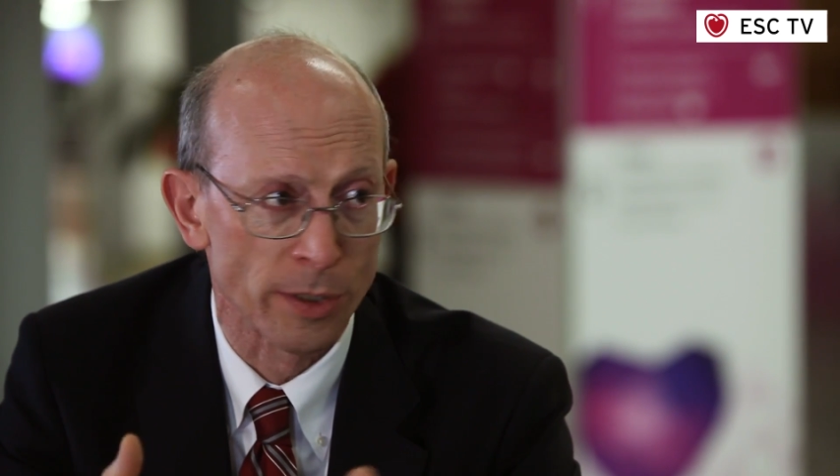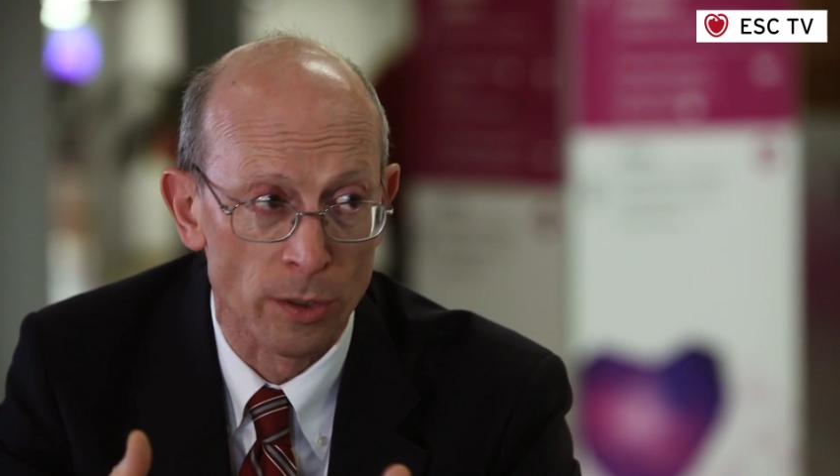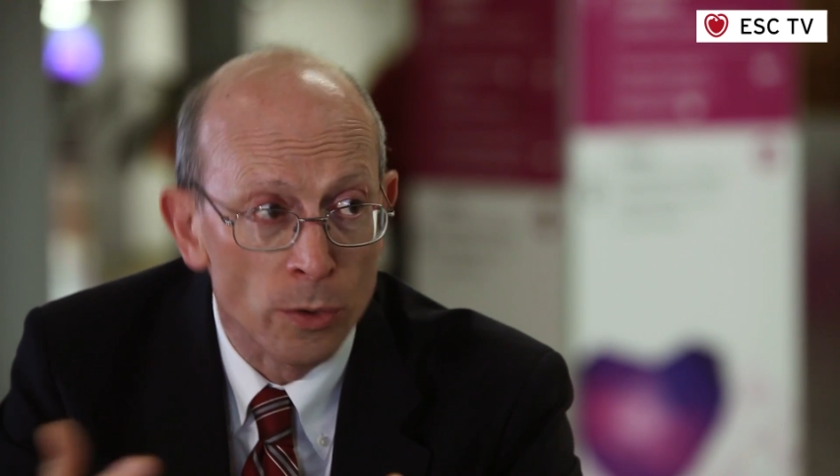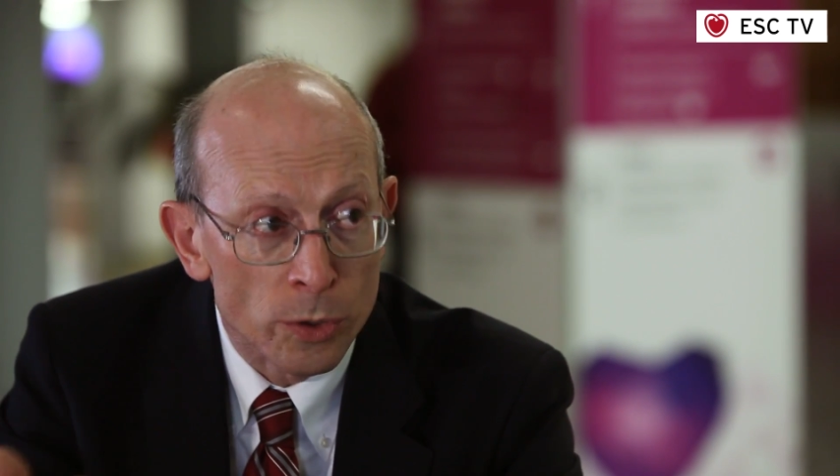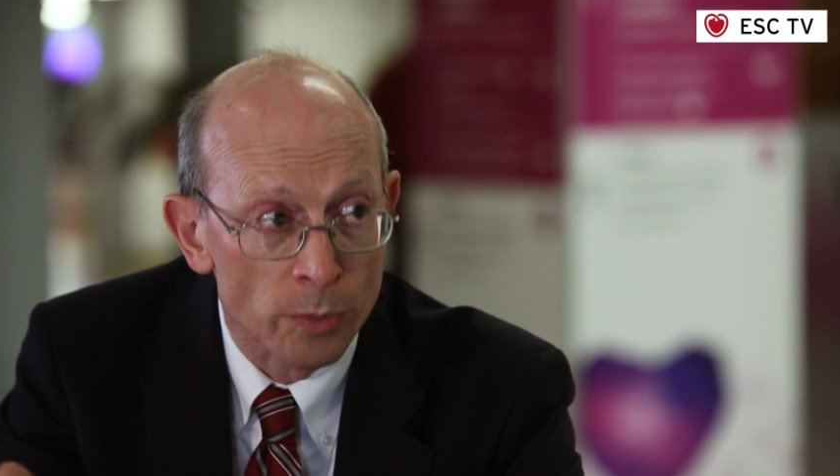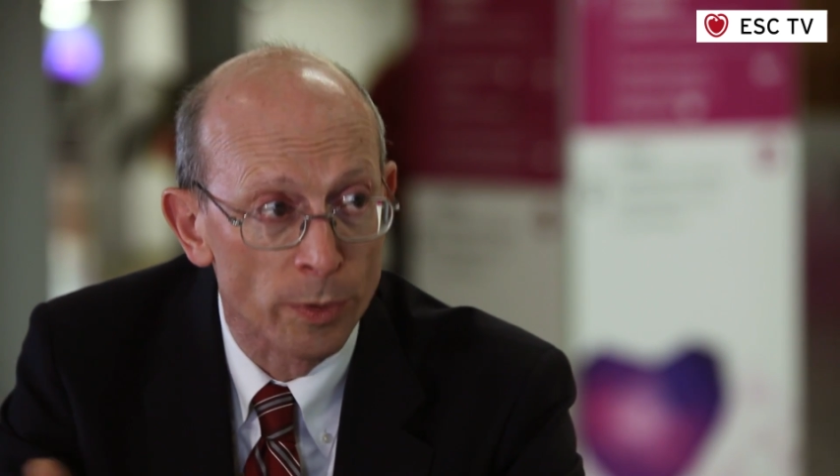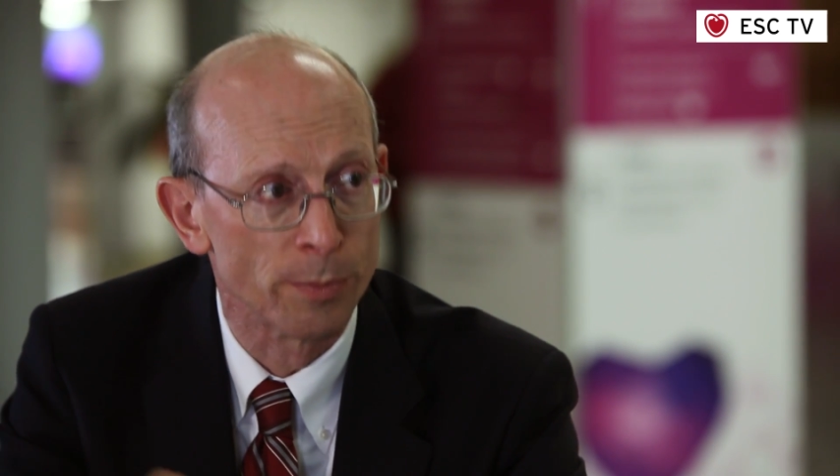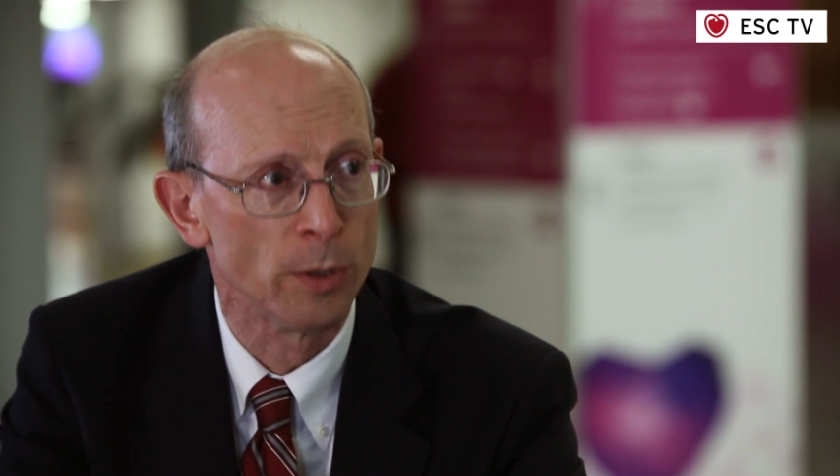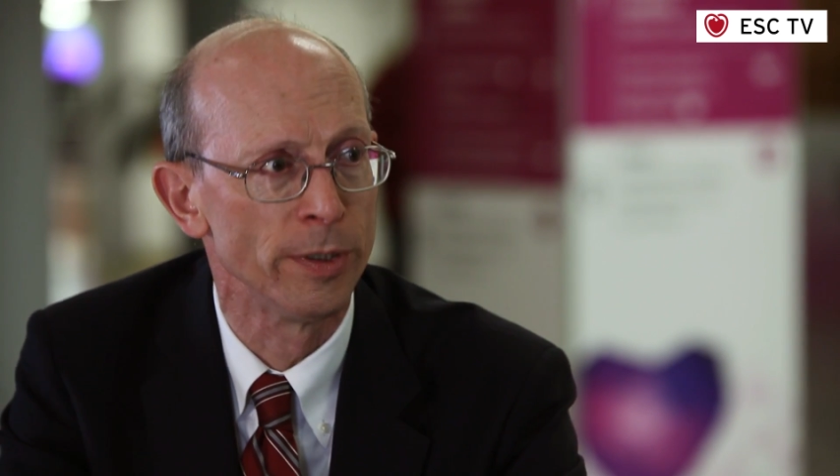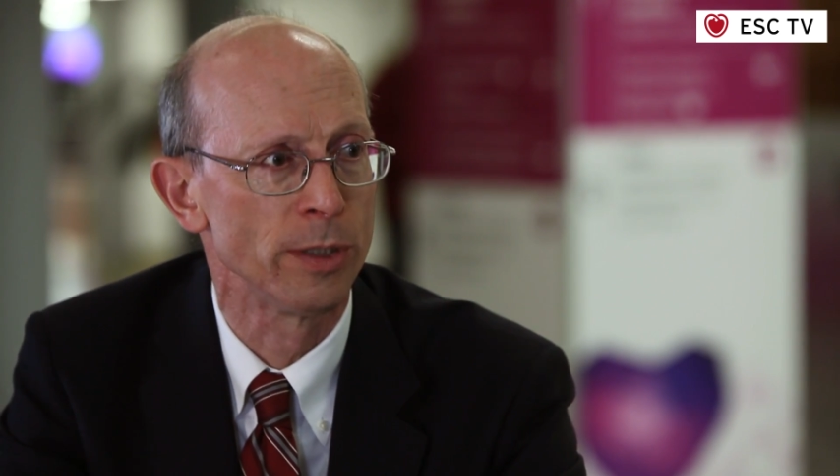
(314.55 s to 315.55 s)
resolution
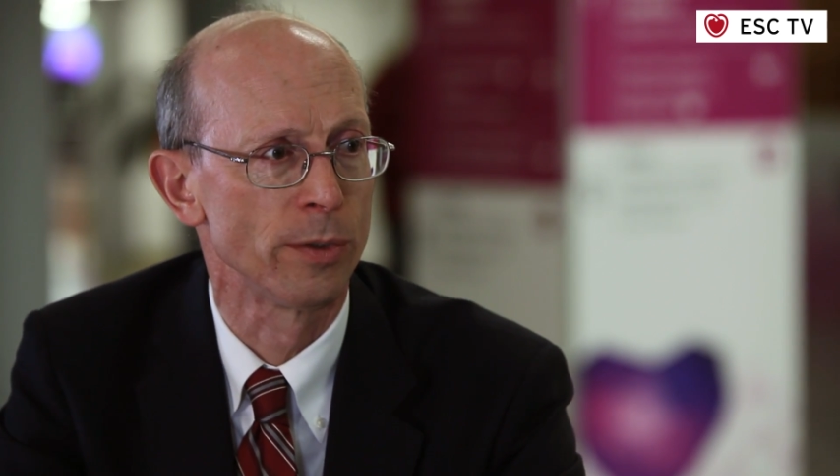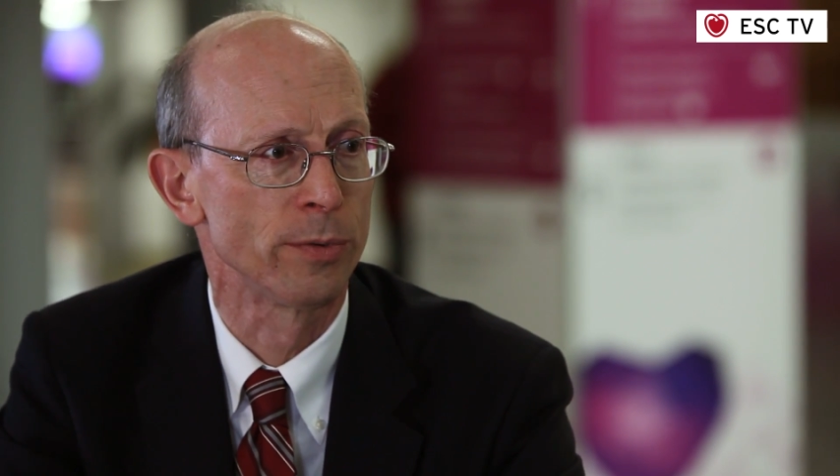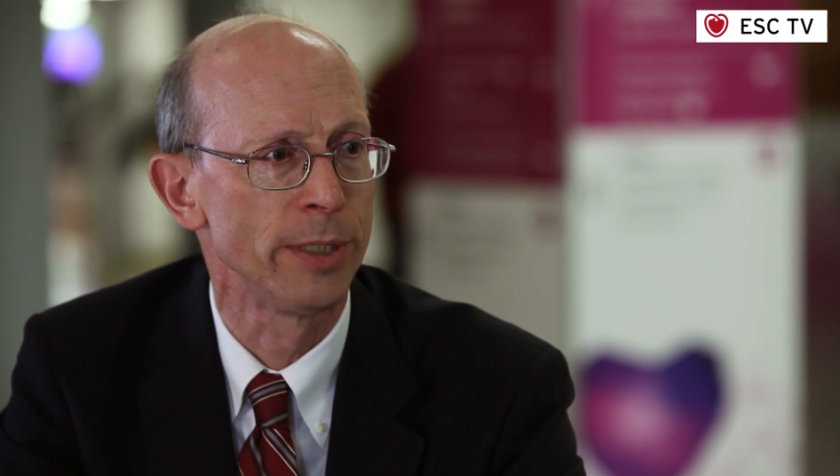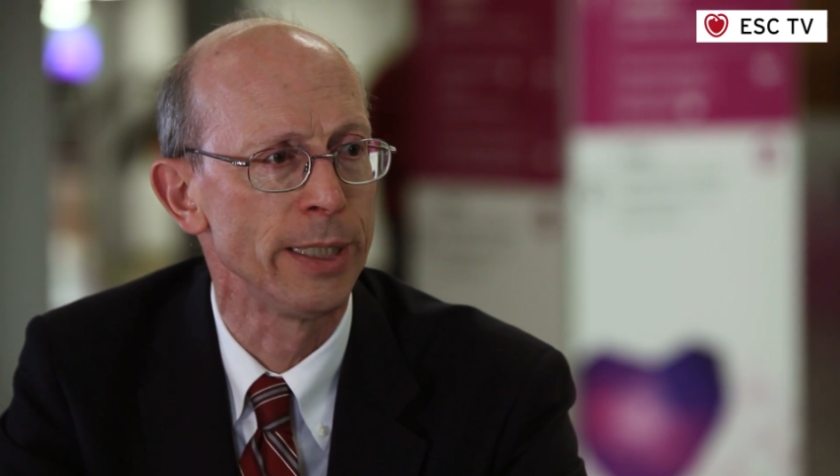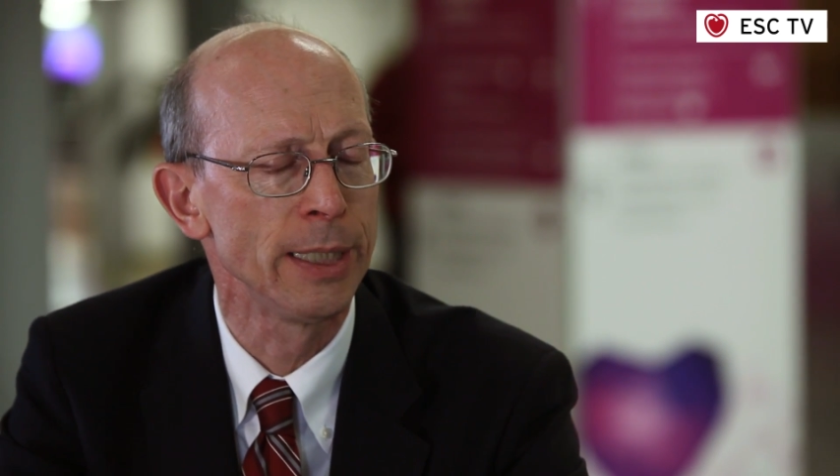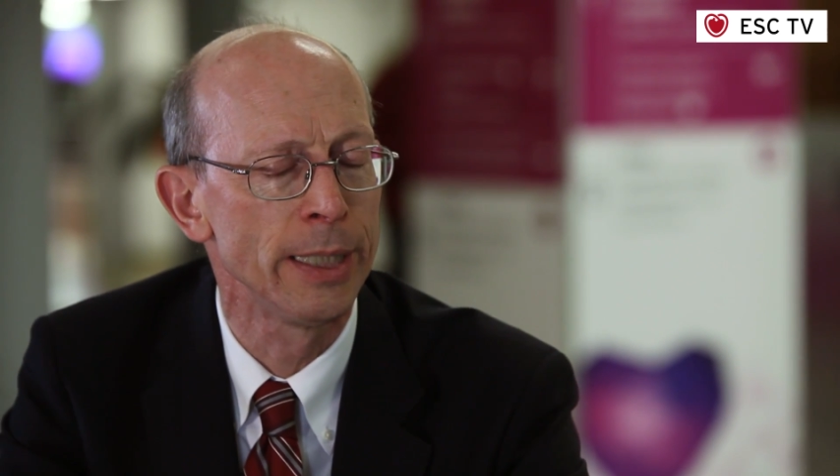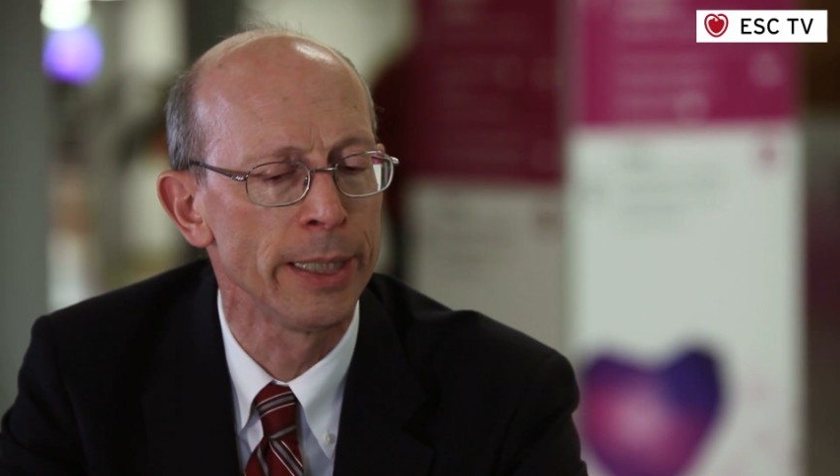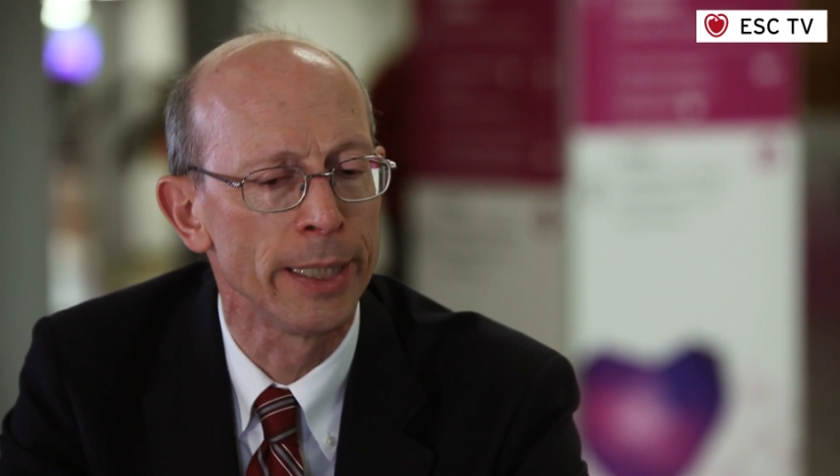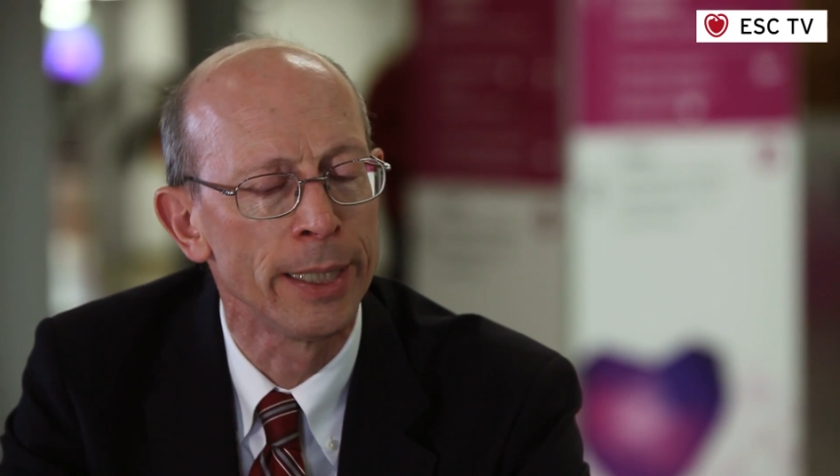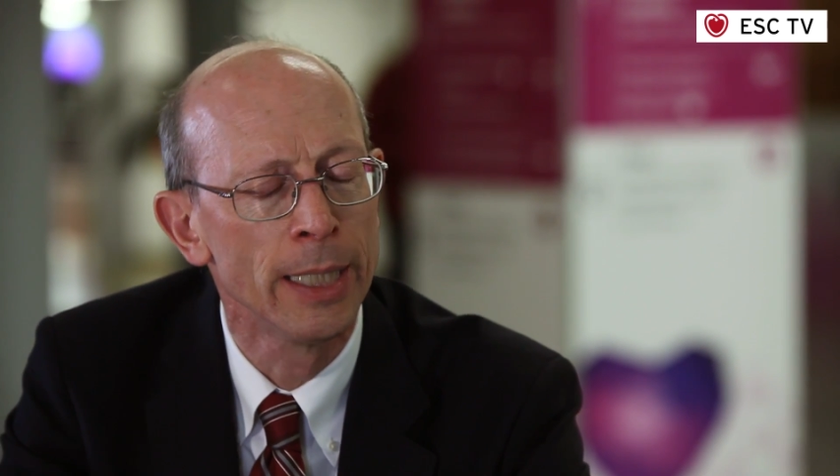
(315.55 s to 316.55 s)
with moving to
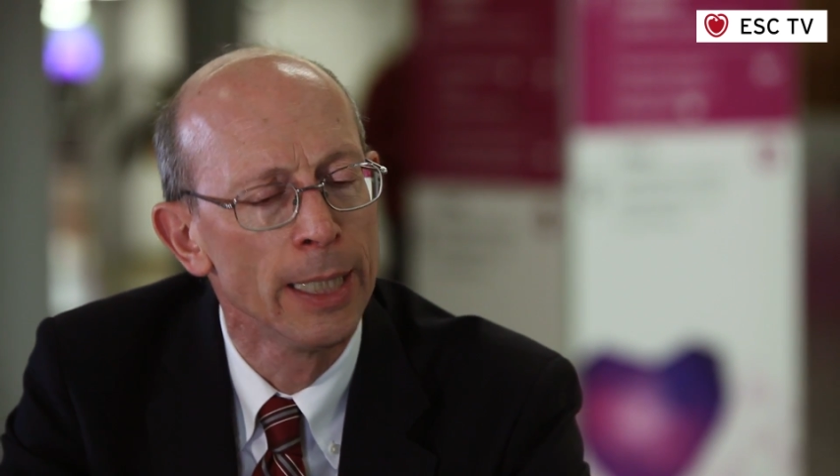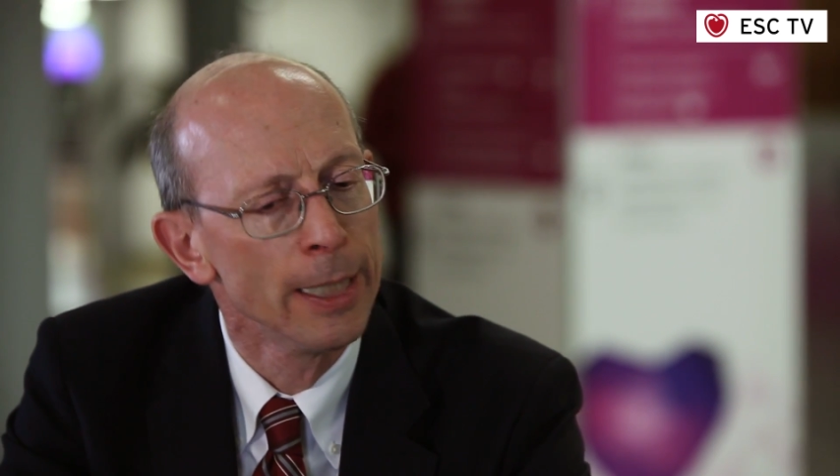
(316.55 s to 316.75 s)
3D and